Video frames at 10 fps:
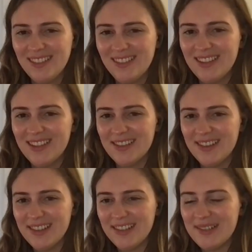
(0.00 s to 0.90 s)
That's
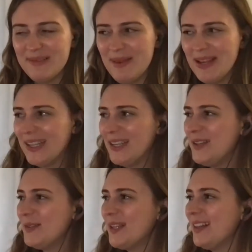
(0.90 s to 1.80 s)
awesome. And can
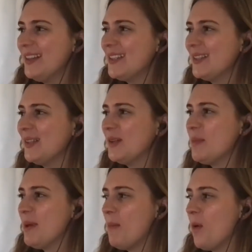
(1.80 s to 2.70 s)
you tell us a little
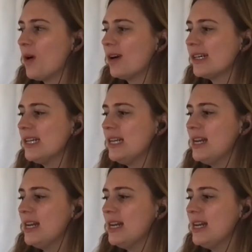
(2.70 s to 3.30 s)
bit more